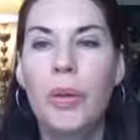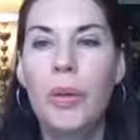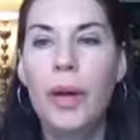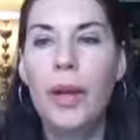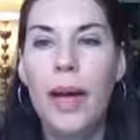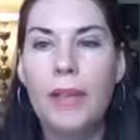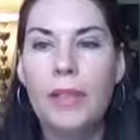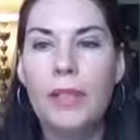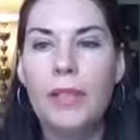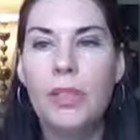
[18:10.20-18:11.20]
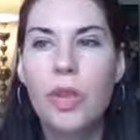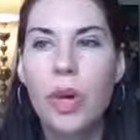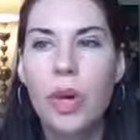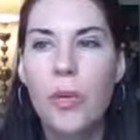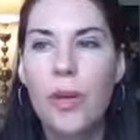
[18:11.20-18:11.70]
What else?
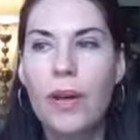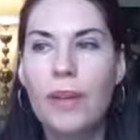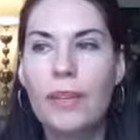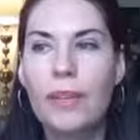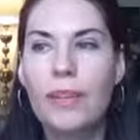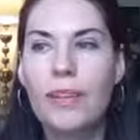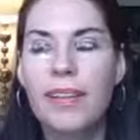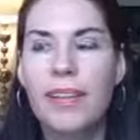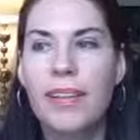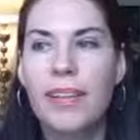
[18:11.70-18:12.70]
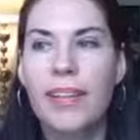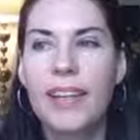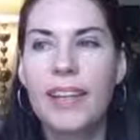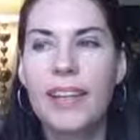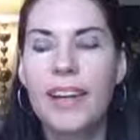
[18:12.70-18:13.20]
So
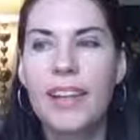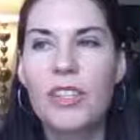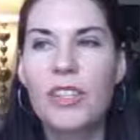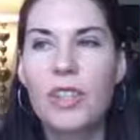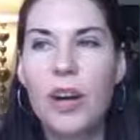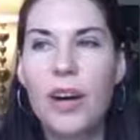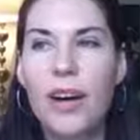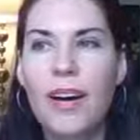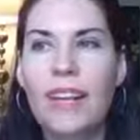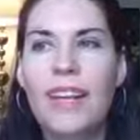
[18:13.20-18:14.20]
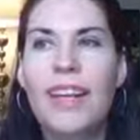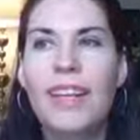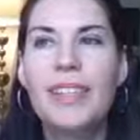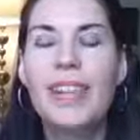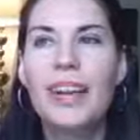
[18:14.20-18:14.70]
I saw,
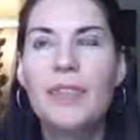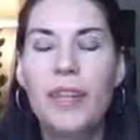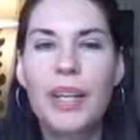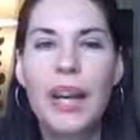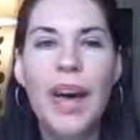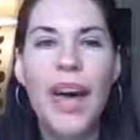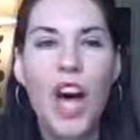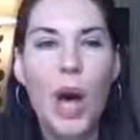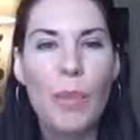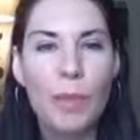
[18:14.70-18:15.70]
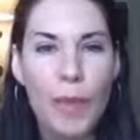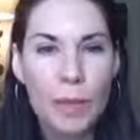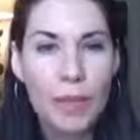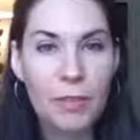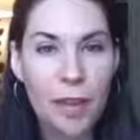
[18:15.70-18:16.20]
it's kind of funny. I'm a
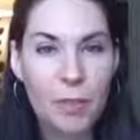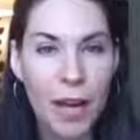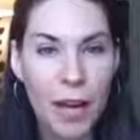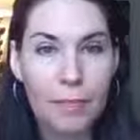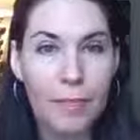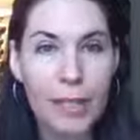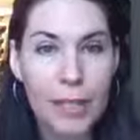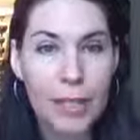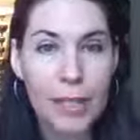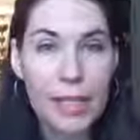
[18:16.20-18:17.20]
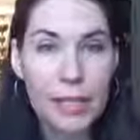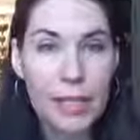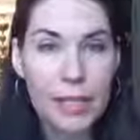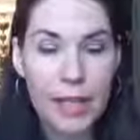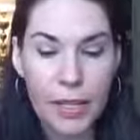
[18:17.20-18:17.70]
baby from, I'm a
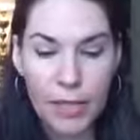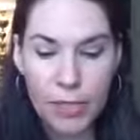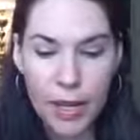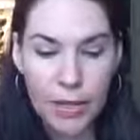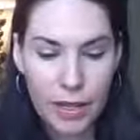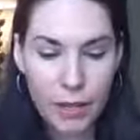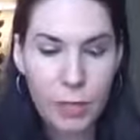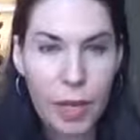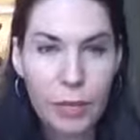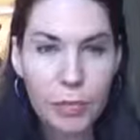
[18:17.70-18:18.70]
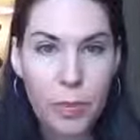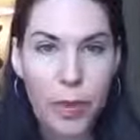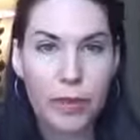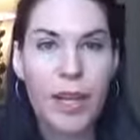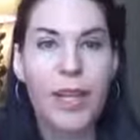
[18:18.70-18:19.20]
1976, right? That's when I was
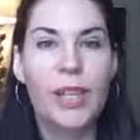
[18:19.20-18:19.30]
born.